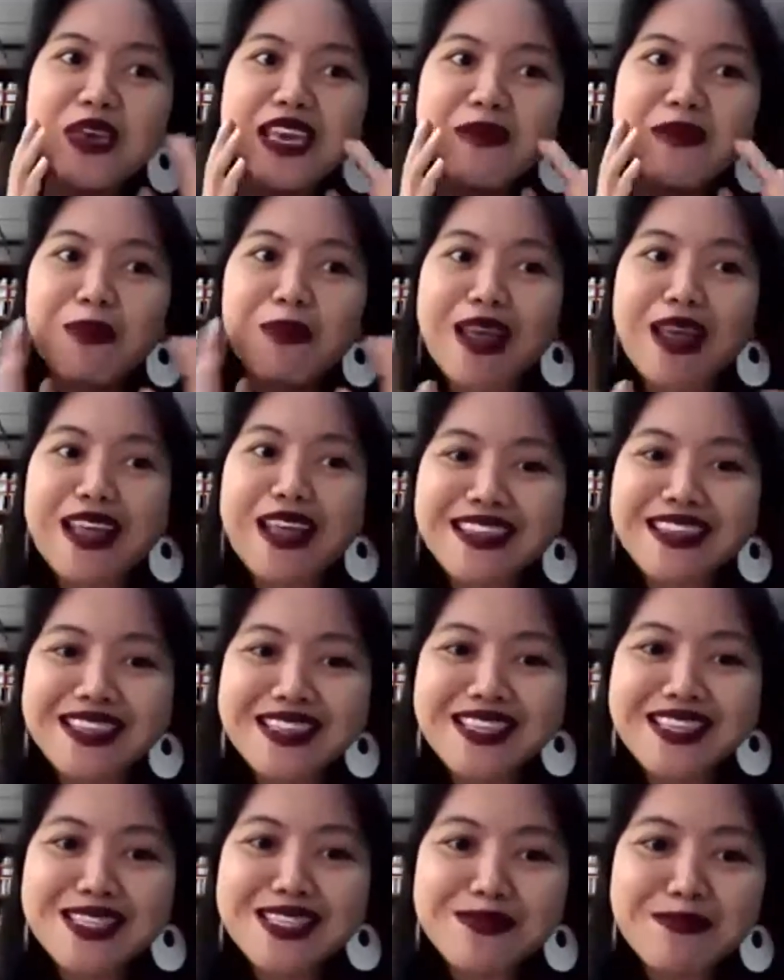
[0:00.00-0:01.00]
we planted
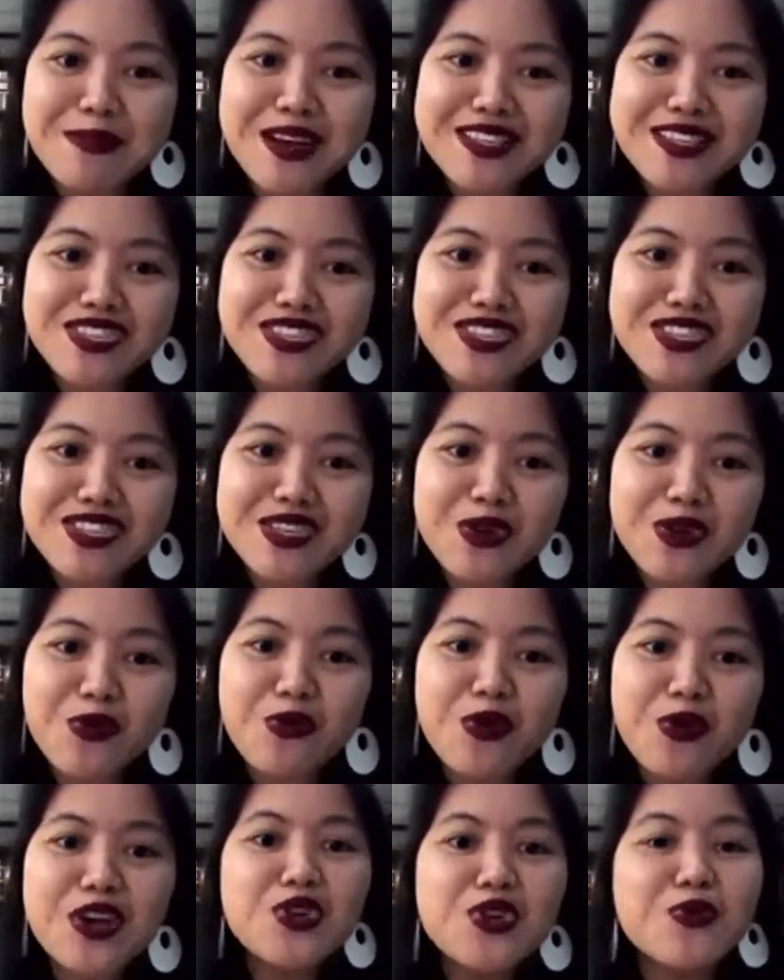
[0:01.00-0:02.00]
this much where do
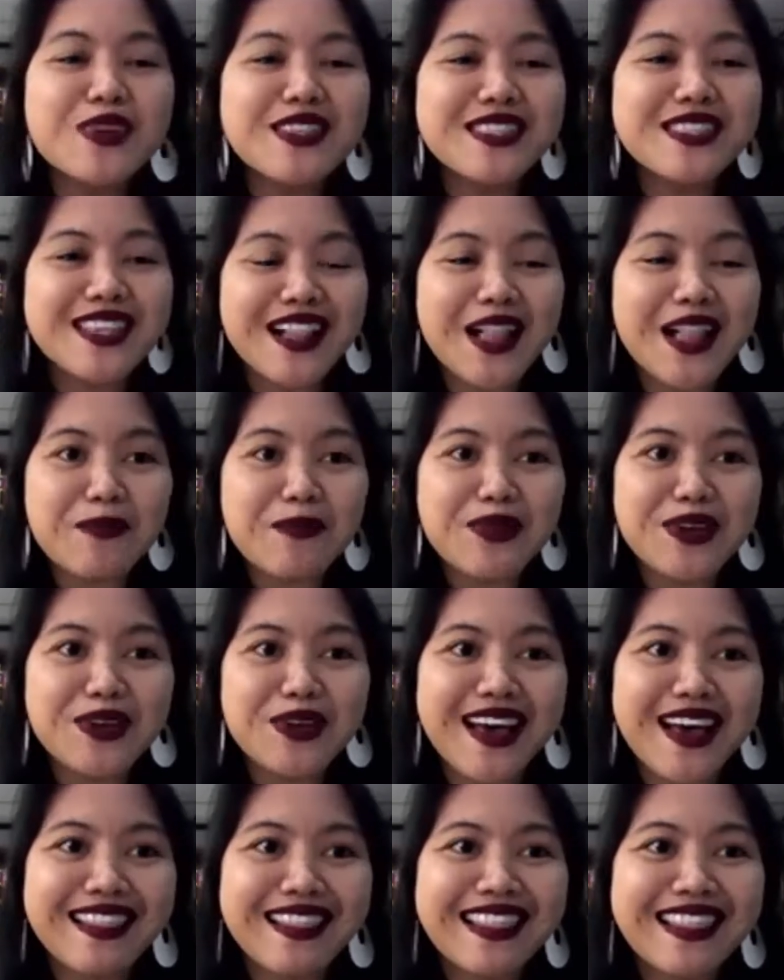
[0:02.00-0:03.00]
we sell after that
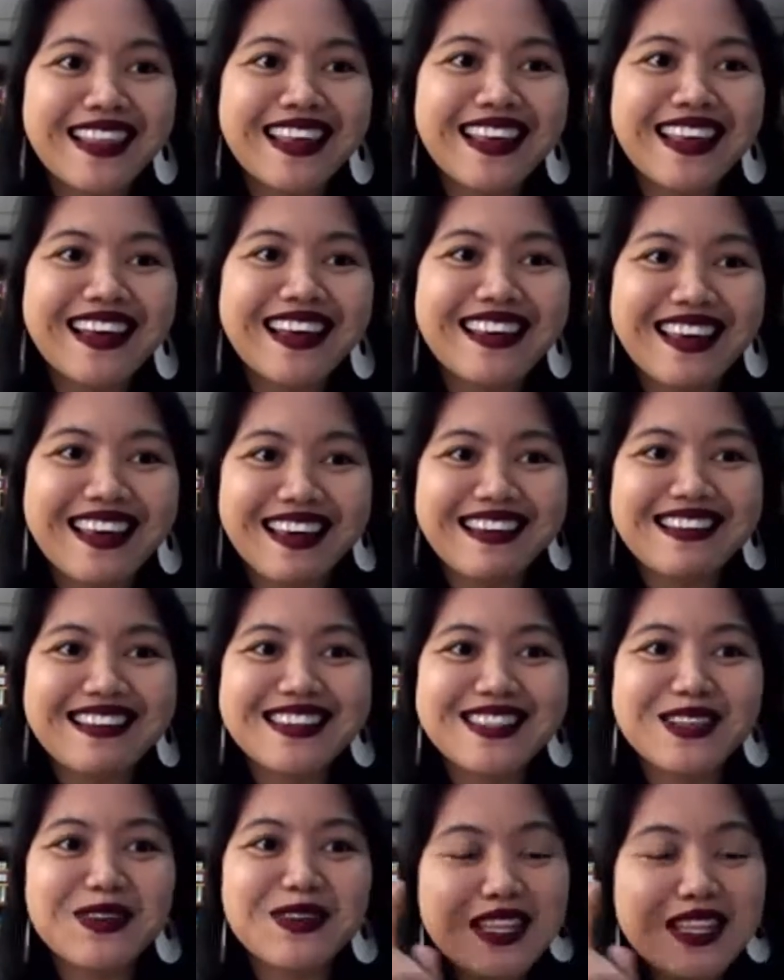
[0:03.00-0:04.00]
yeah
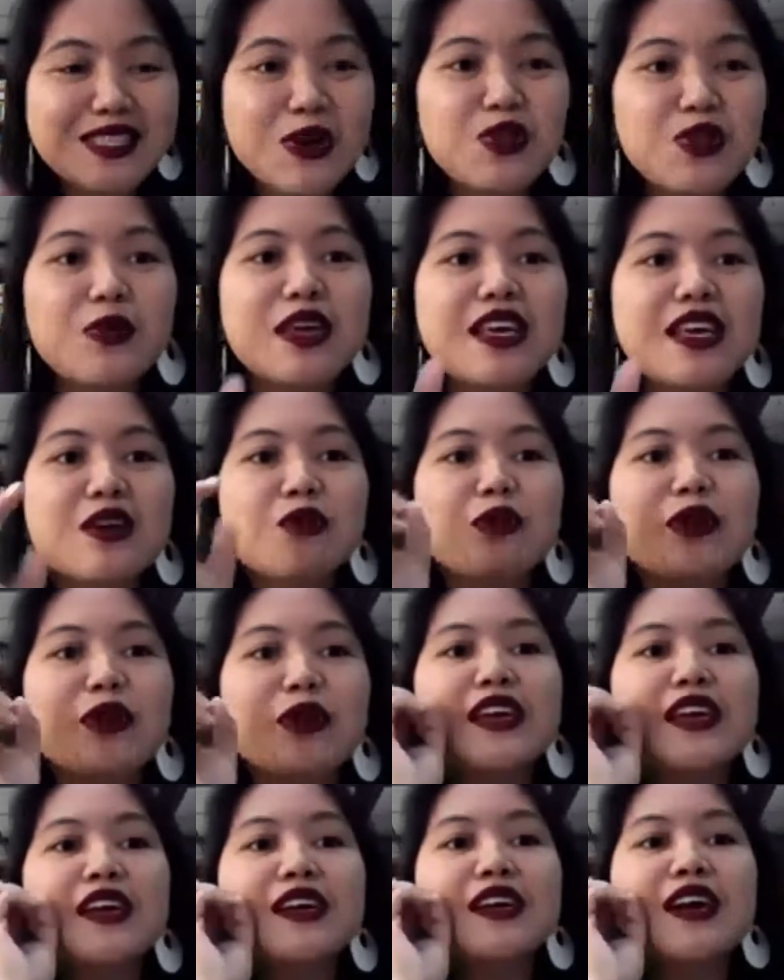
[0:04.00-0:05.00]
so that's good we
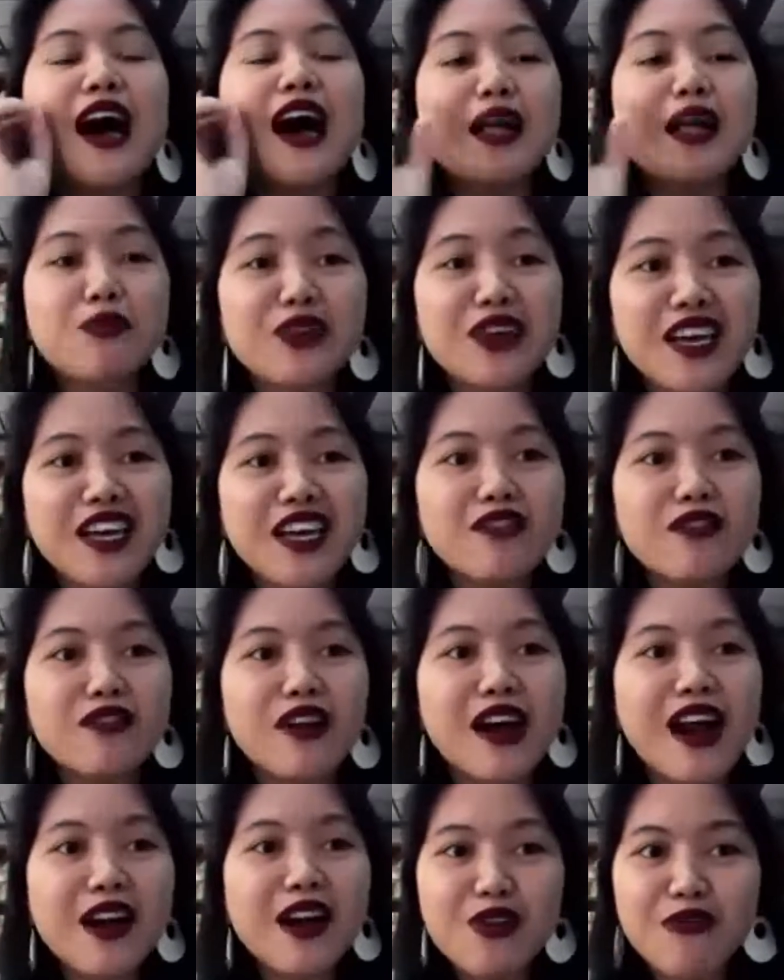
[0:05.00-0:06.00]
we advocate
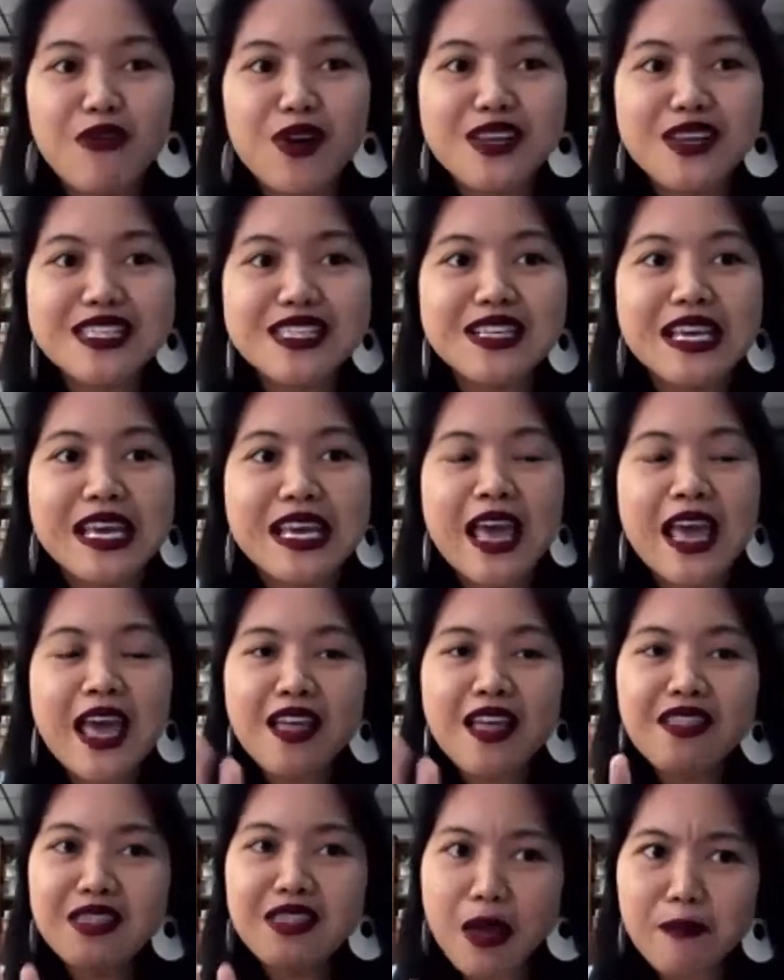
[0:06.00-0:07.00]
for agroforestry
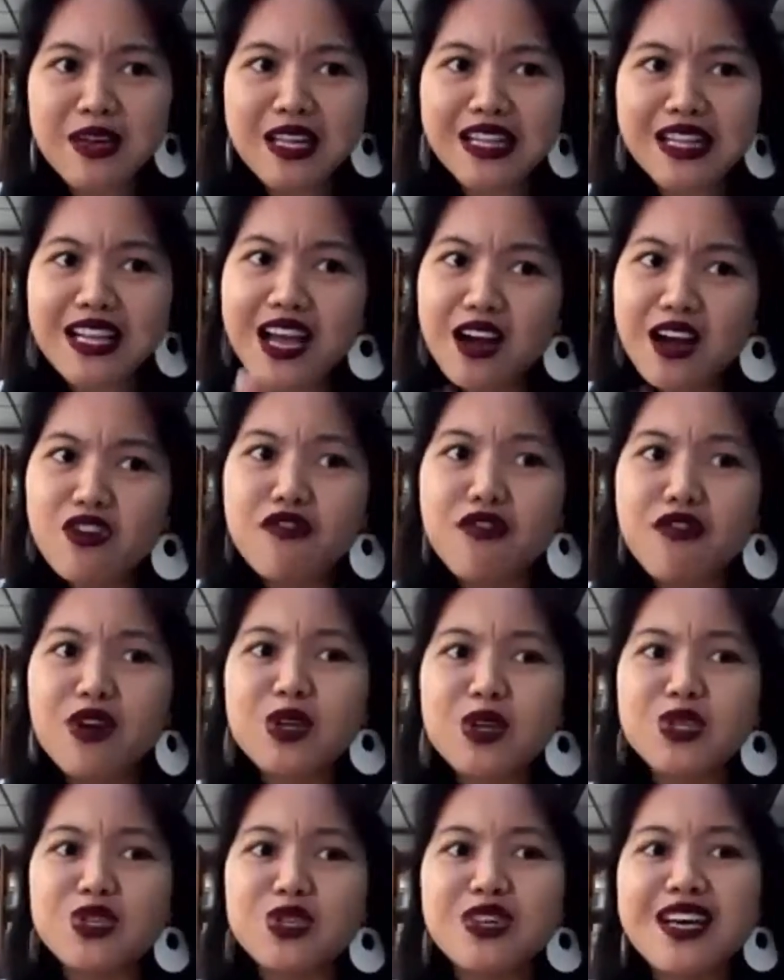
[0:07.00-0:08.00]
and definitely
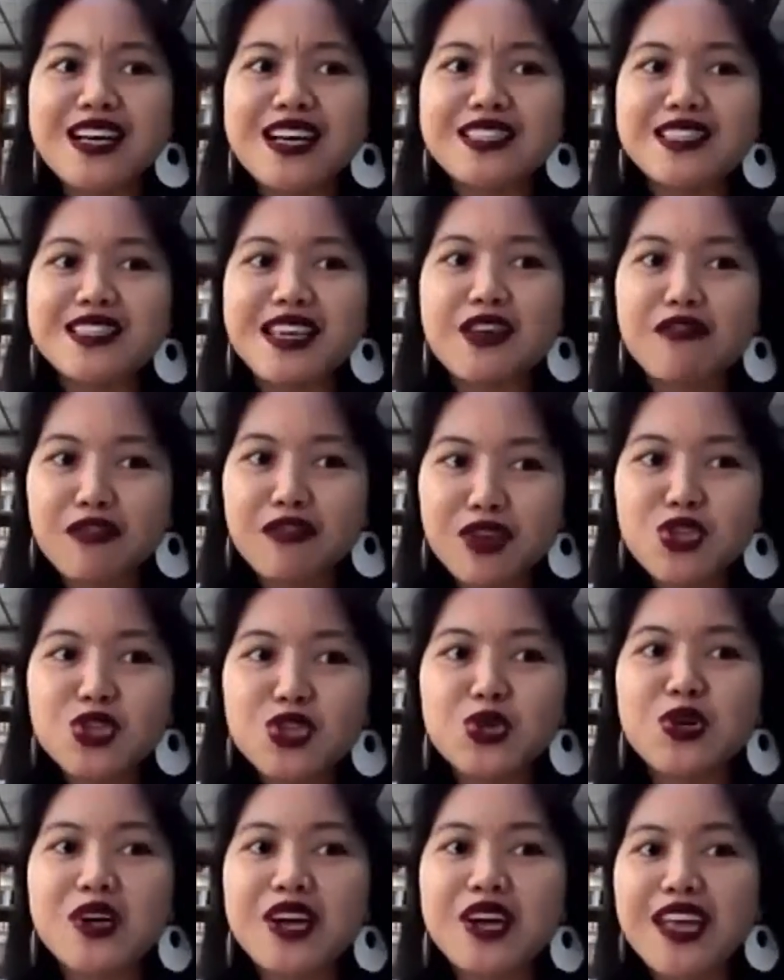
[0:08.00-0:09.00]
agroforestry has a
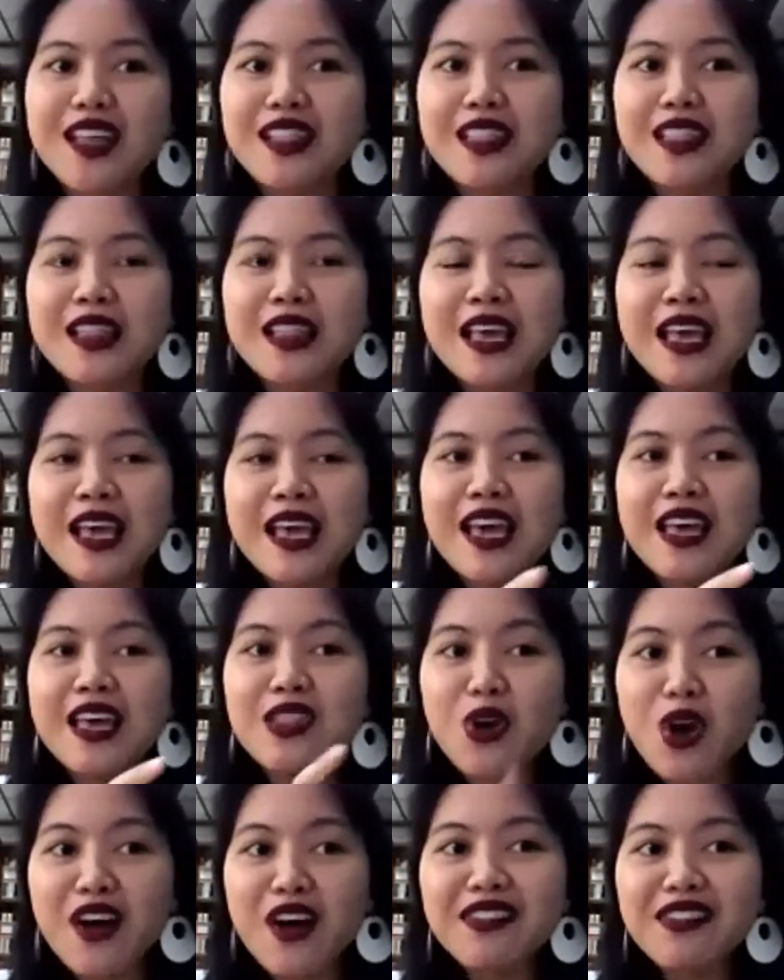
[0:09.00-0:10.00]
future in in the
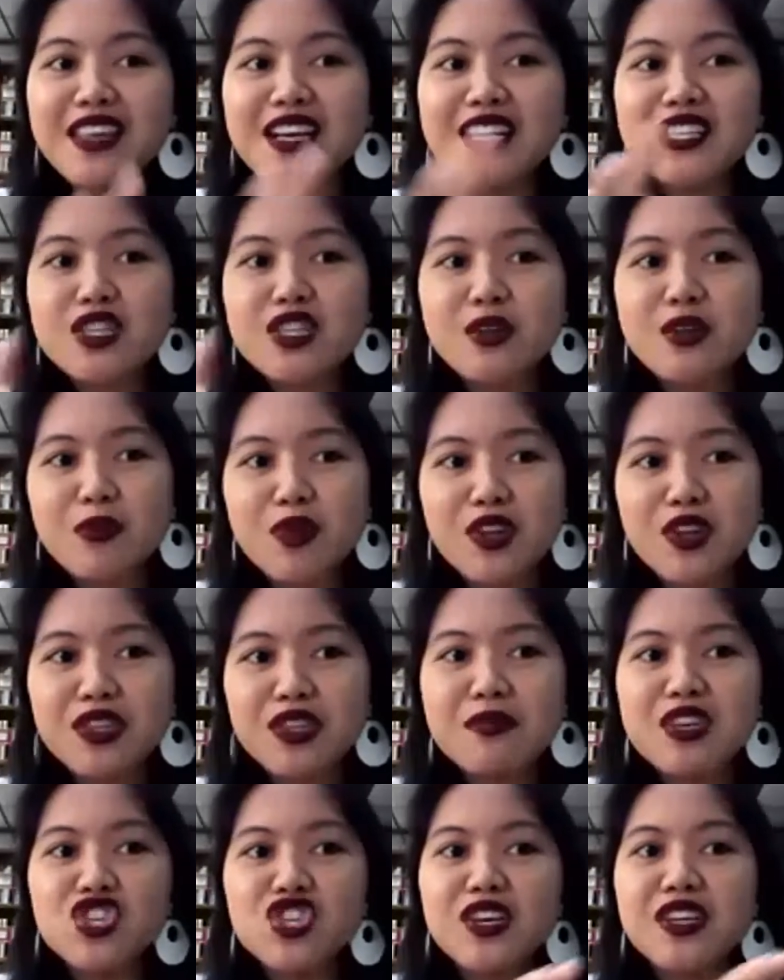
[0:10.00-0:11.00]
context of
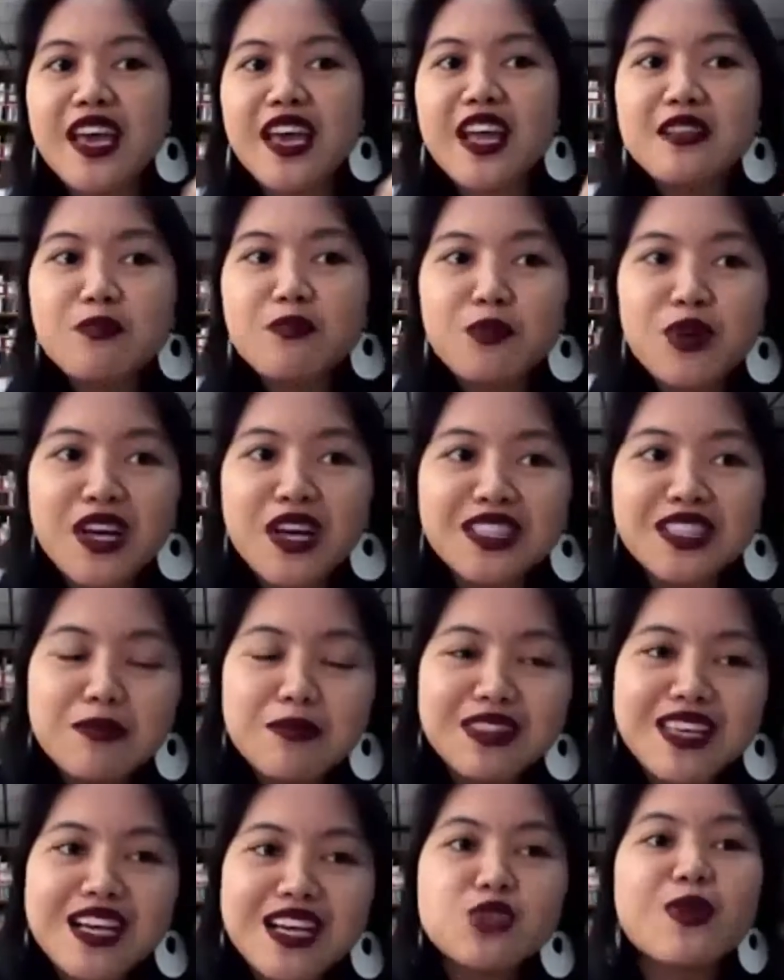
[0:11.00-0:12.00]
cultivation and
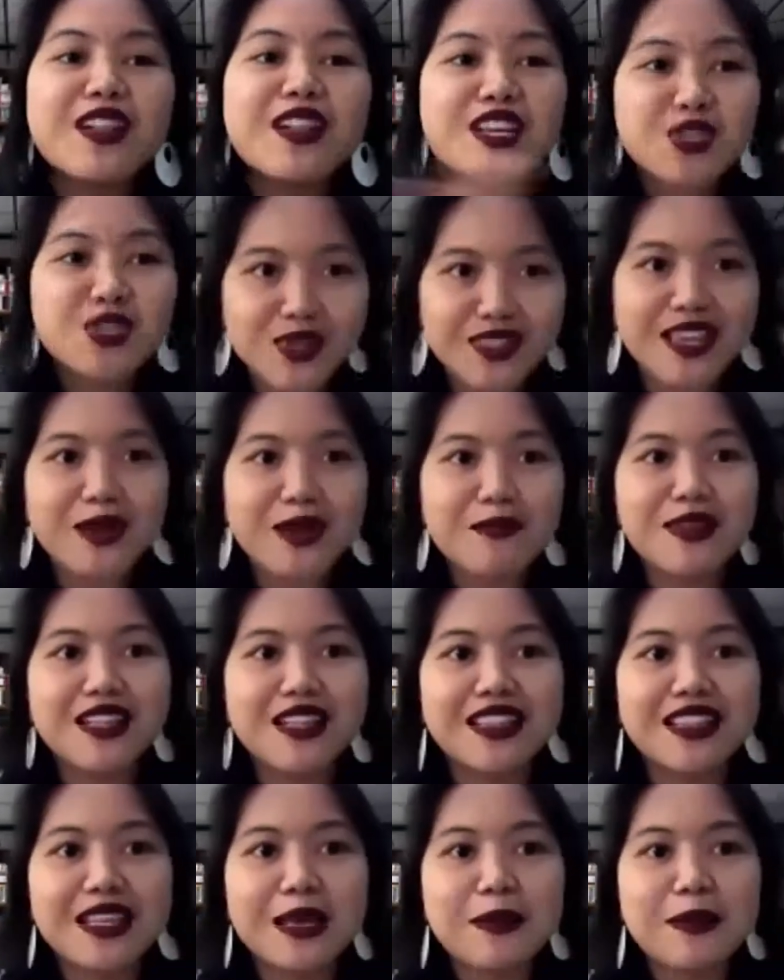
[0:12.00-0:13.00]
productivity as well as
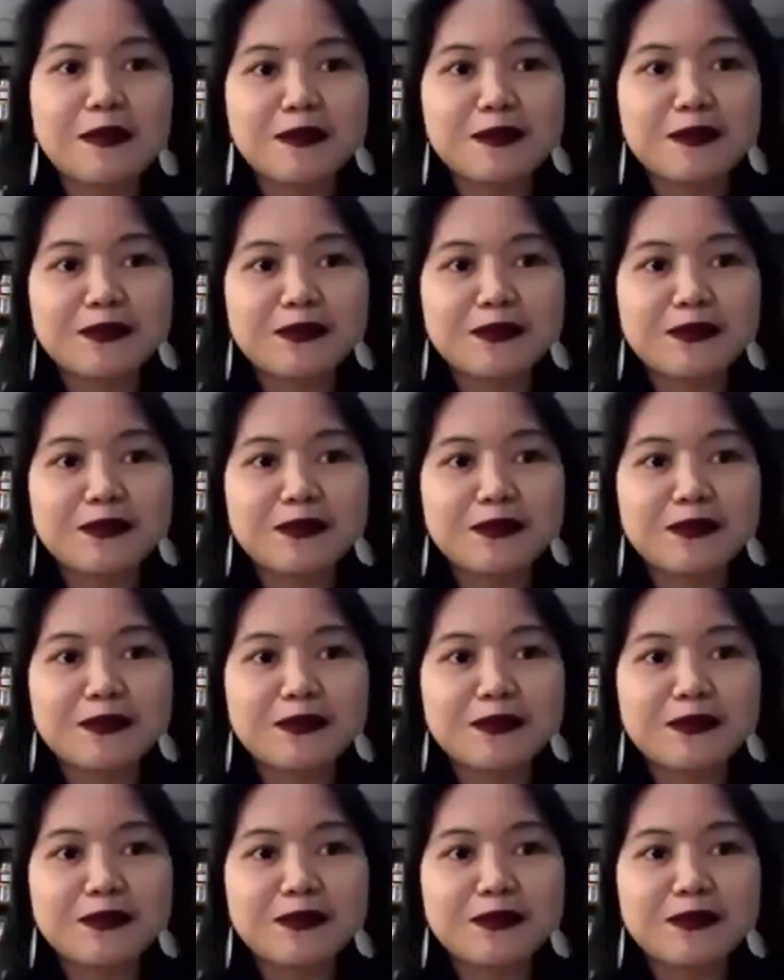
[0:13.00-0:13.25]
sustainability.